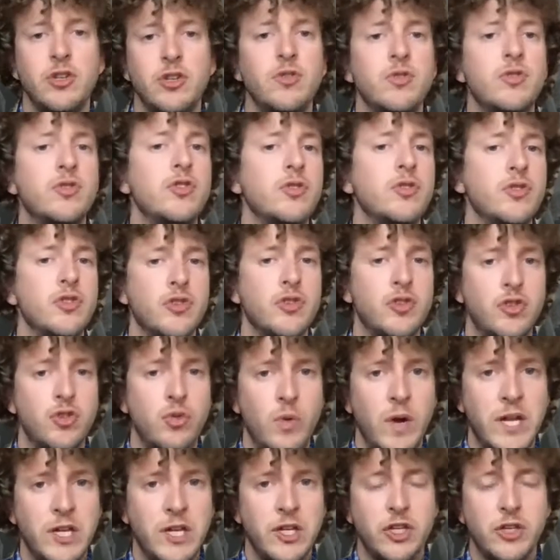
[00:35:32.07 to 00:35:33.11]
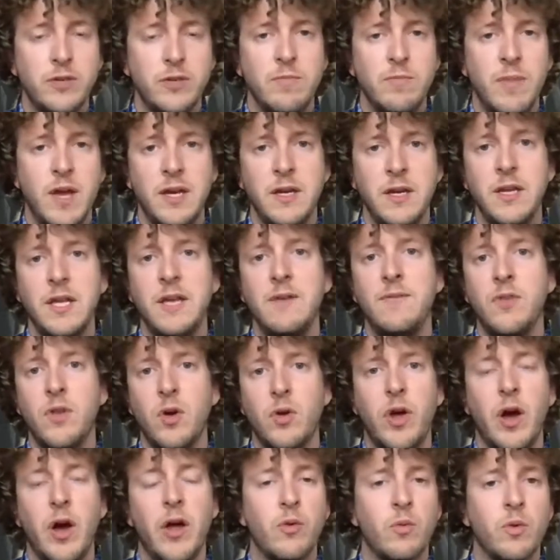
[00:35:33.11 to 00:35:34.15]
You choose Twitch, and even though
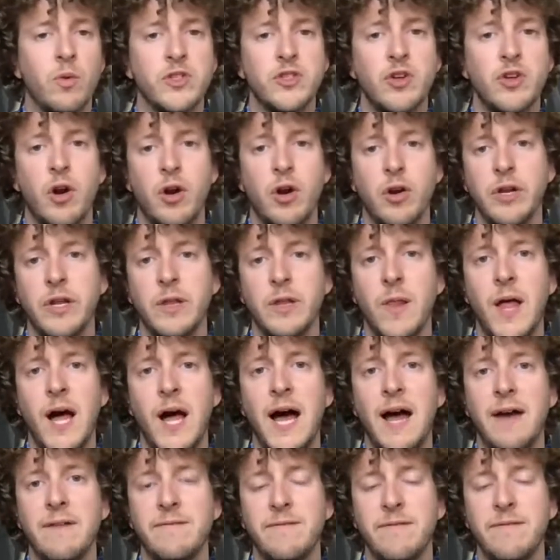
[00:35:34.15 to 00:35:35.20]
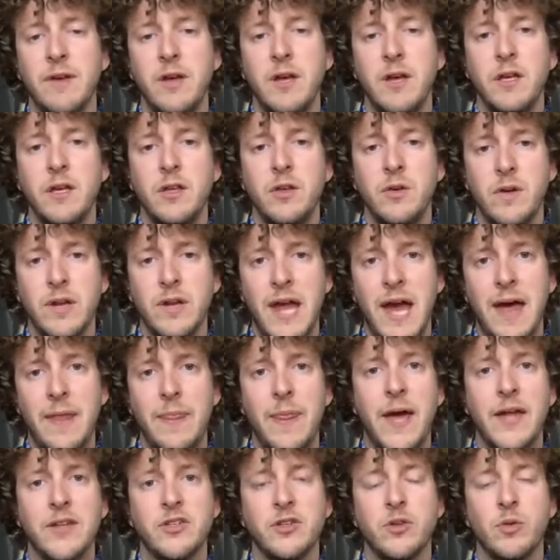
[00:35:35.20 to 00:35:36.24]
the other ones are already live, you can add
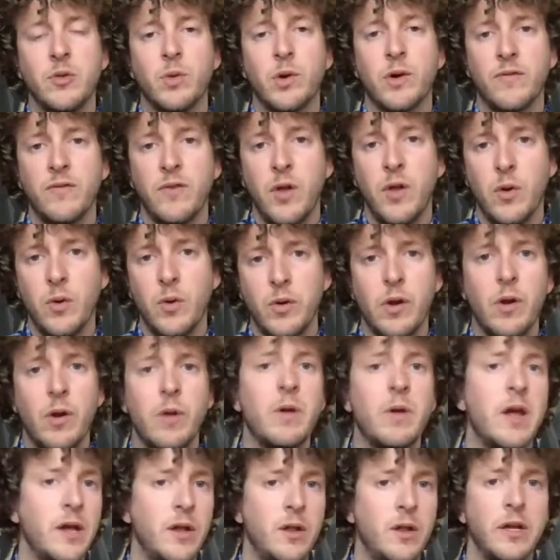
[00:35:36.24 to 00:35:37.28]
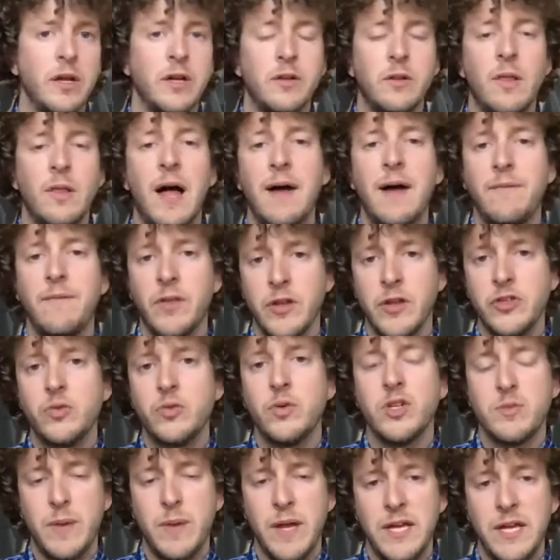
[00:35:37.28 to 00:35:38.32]
that to the workflow and click live on the
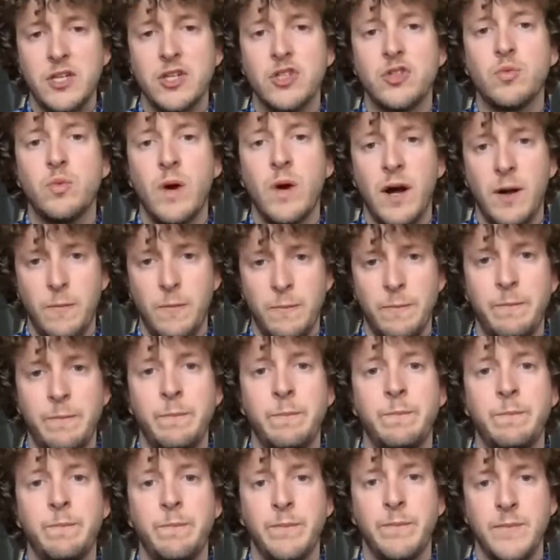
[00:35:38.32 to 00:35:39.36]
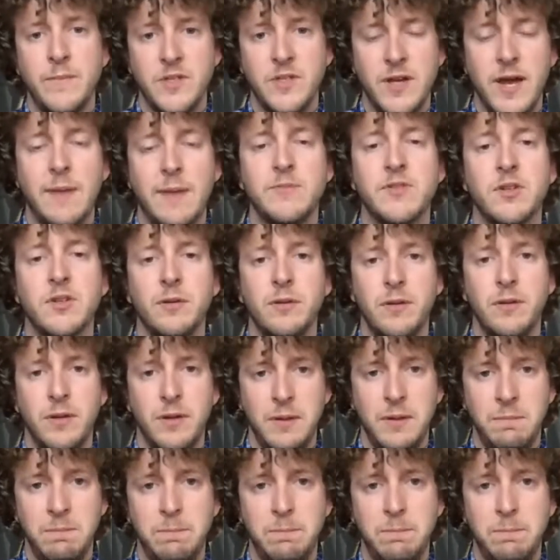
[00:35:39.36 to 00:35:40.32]
Twitch page as well. So absolutely.